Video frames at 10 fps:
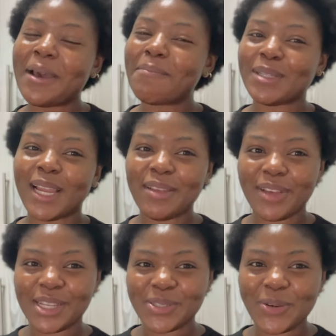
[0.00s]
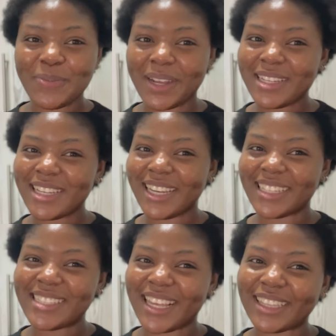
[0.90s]
But I love you guys so much.
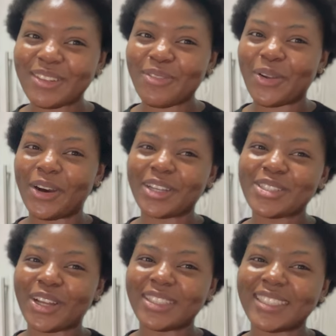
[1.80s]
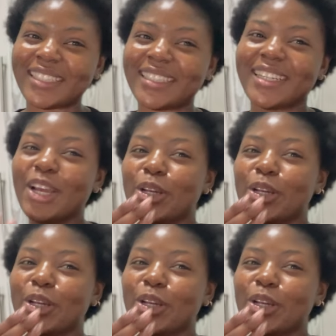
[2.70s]
Let's get the vlog started.